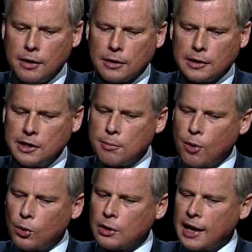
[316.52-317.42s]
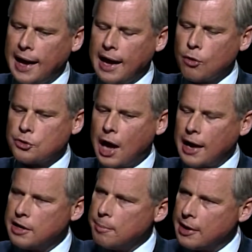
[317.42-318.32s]
Linda Moulton Howe
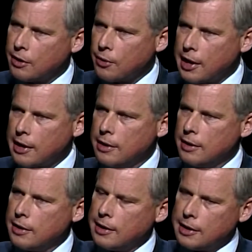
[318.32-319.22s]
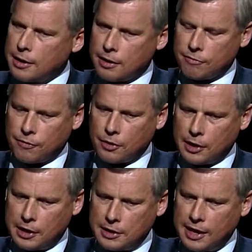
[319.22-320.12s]
documentary
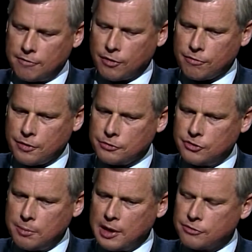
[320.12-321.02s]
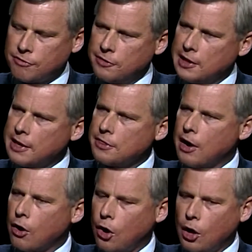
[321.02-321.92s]
in Denver for the CBS affiliate
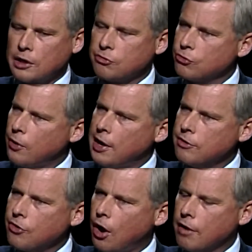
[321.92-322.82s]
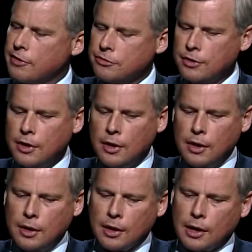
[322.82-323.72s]
there called A Strange Harvest.
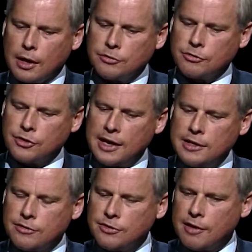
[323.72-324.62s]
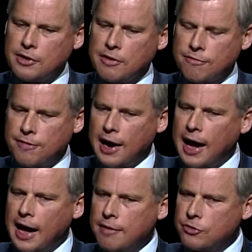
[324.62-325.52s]
Since
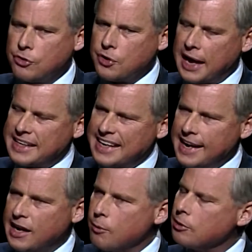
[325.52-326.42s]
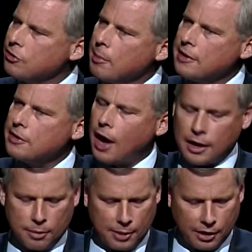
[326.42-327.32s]
1975 to 1980, when she made the
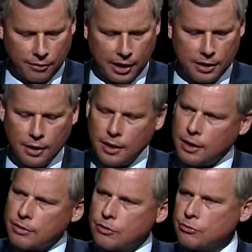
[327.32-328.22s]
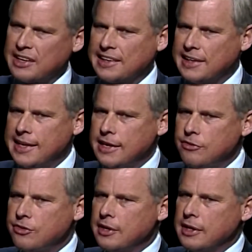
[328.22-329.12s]
documentary, there's at
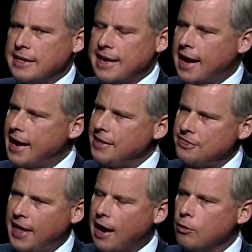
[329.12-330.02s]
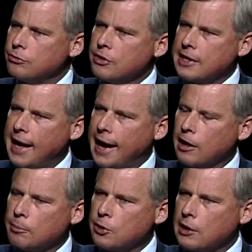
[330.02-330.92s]
least 9,000
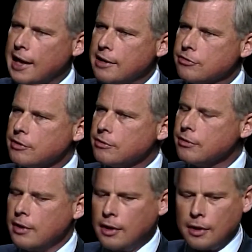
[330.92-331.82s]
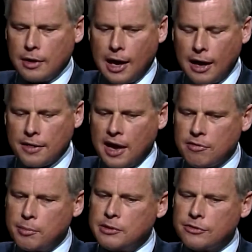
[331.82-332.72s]
cattle mutilations. Now, the
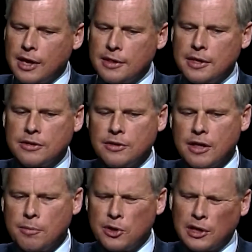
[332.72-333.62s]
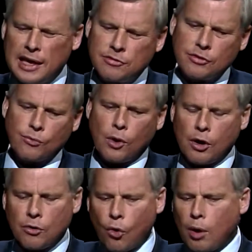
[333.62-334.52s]
government said that the mutilations
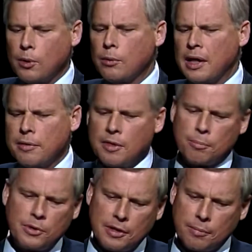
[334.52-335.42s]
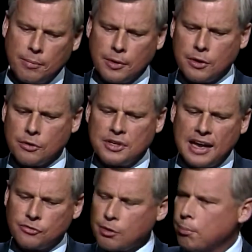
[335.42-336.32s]
were normal. Your
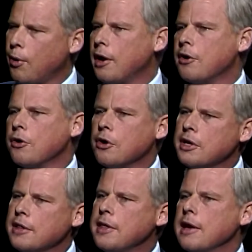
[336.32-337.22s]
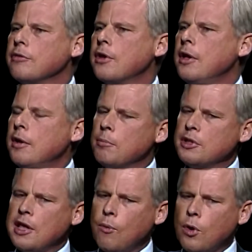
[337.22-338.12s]
desert predator did these, but
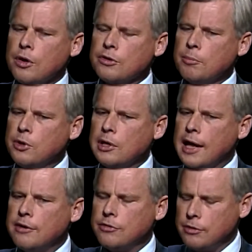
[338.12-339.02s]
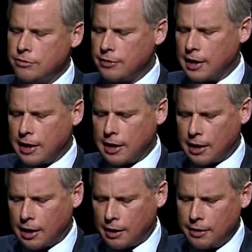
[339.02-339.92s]
they weren't. The mutilations,
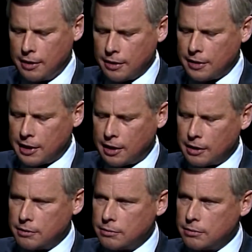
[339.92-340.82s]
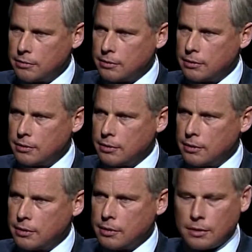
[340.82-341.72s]
I think we have a picture of these
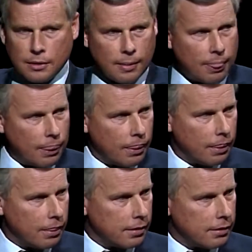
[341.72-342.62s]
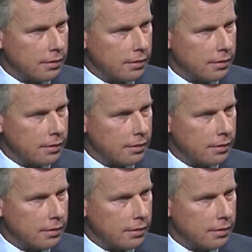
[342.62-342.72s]
somewhere. Maybe we can see that as you're